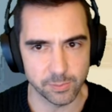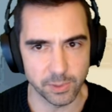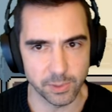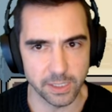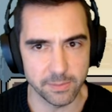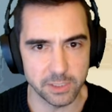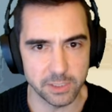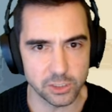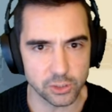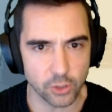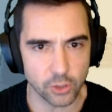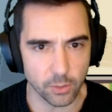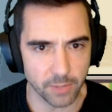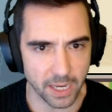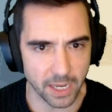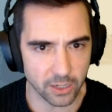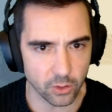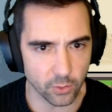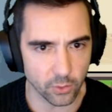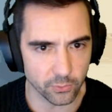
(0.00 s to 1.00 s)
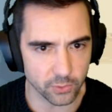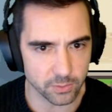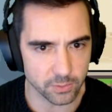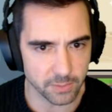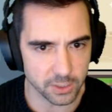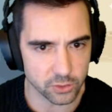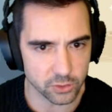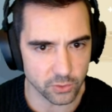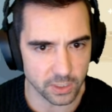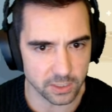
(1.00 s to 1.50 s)
But let me just go back over and
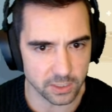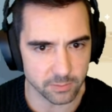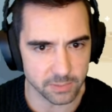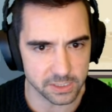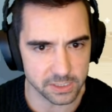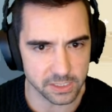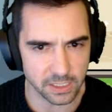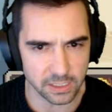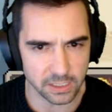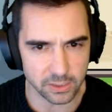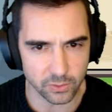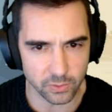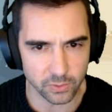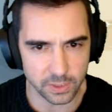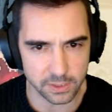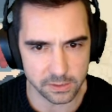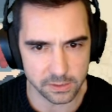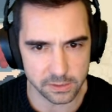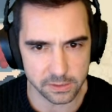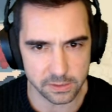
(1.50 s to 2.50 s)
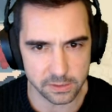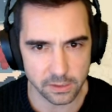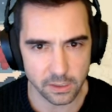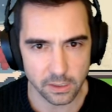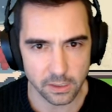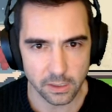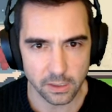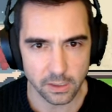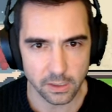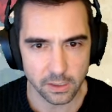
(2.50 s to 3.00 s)
make sure I didn't miss any units.
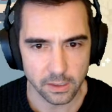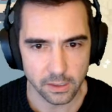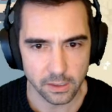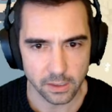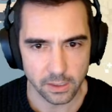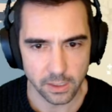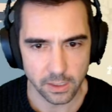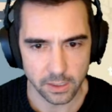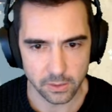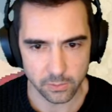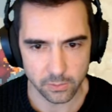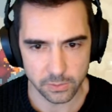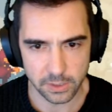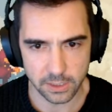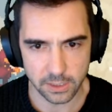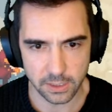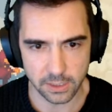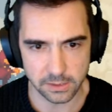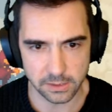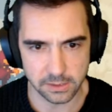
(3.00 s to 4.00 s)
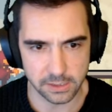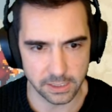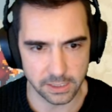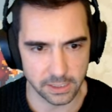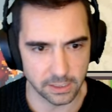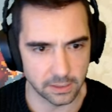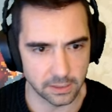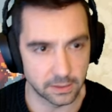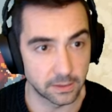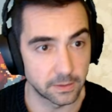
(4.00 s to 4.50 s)
I don't think I
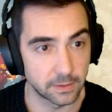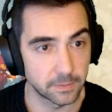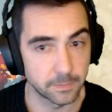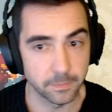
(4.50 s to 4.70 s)
did.